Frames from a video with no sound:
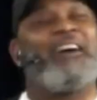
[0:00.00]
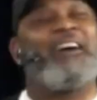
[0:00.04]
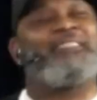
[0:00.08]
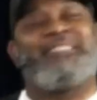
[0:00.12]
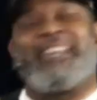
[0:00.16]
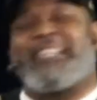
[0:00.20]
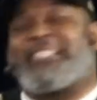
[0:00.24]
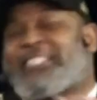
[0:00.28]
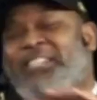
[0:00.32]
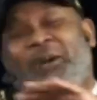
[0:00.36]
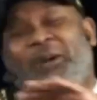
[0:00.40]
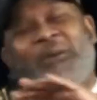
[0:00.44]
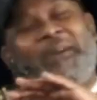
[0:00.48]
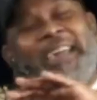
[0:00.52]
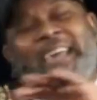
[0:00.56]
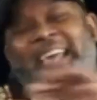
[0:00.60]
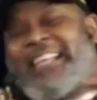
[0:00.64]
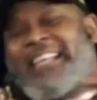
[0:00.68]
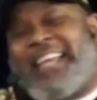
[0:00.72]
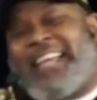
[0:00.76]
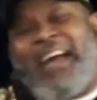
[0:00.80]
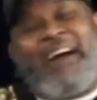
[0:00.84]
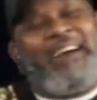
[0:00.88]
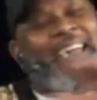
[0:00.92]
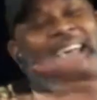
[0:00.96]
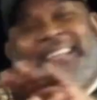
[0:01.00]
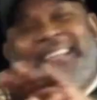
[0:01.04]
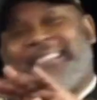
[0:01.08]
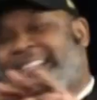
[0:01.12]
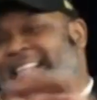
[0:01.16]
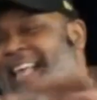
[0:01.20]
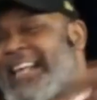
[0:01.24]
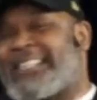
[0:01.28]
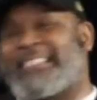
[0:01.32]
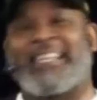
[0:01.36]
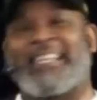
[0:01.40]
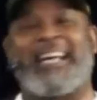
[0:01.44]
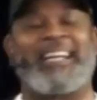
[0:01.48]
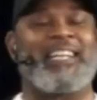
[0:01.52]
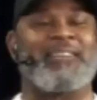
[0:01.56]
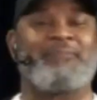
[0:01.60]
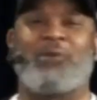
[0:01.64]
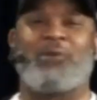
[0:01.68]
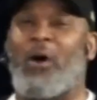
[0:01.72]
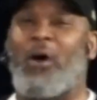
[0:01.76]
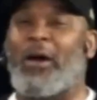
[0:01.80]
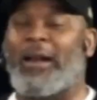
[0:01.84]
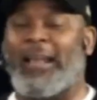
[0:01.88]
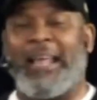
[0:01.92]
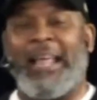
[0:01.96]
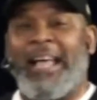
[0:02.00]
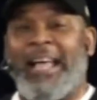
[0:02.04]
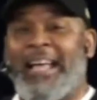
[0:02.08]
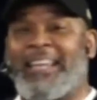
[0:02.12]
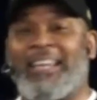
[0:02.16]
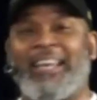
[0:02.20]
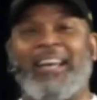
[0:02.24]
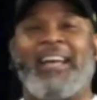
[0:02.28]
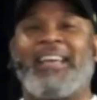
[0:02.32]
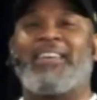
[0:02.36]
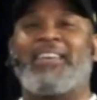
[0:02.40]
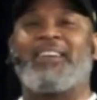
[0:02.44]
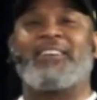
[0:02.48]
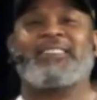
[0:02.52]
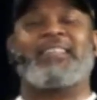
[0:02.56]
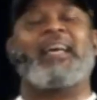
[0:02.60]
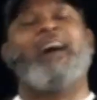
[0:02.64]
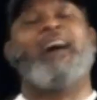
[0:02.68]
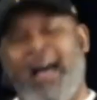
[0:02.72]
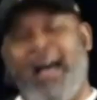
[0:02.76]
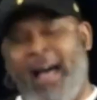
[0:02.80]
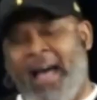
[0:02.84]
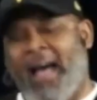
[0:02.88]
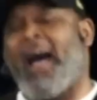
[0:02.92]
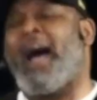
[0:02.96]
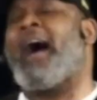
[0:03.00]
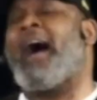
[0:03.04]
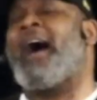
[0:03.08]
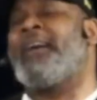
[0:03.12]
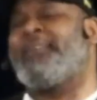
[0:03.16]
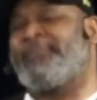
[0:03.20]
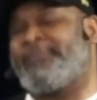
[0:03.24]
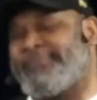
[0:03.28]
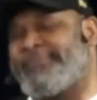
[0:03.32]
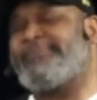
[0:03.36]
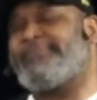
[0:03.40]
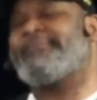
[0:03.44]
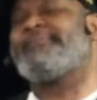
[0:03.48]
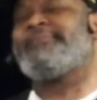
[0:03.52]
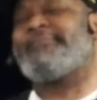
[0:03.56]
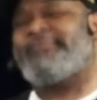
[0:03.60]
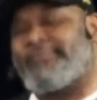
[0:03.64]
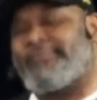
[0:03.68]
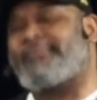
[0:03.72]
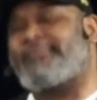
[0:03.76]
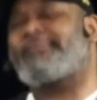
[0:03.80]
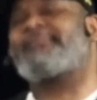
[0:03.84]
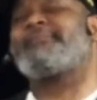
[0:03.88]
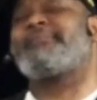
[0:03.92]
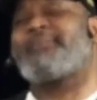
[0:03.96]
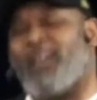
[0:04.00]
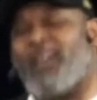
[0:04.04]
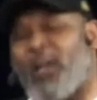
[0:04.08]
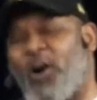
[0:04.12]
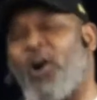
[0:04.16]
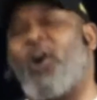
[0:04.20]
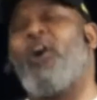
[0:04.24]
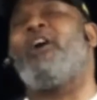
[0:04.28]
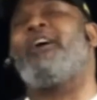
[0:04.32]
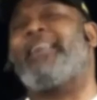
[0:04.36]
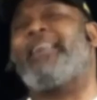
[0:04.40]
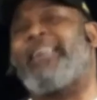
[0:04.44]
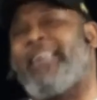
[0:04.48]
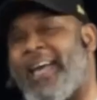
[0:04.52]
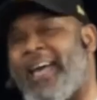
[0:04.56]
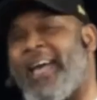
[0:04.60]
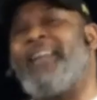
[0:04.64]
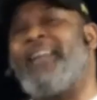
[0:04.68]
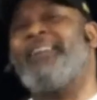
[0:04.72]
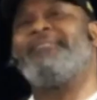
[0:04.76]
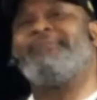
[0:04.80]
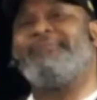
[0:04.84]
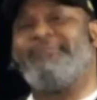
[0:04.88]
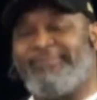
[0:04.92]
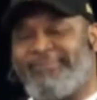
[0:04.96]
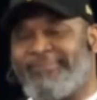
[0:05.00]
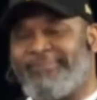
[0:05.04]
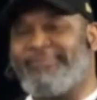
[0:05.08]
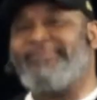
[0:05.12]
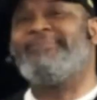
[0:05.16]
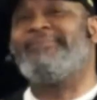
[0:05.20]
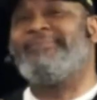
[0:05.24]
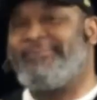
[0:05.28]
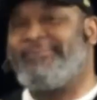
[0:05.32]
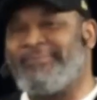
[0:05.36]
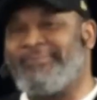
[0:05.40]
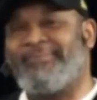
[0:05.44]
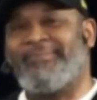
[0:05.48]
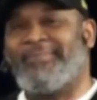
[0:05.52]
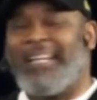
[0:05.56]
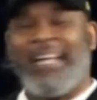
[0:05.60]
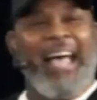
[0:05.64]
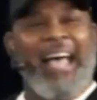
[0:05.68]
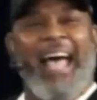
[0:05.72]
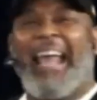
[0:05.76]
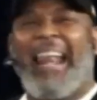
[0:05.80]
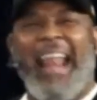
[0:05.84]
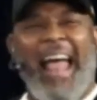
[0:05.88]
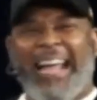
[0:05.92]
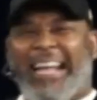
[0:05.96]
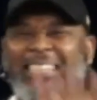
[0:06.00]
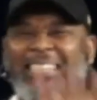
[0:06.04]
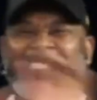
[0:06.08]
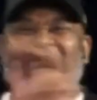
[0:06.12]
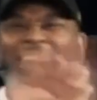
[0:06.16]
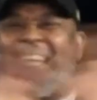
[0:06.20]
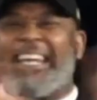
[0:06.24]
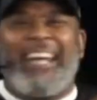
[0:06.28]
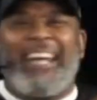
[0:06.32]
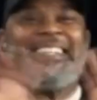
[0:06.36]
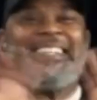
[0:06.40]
just so easy. Y'all easy like Sunday morning. You say, uh-huh. Okay. And I could just hear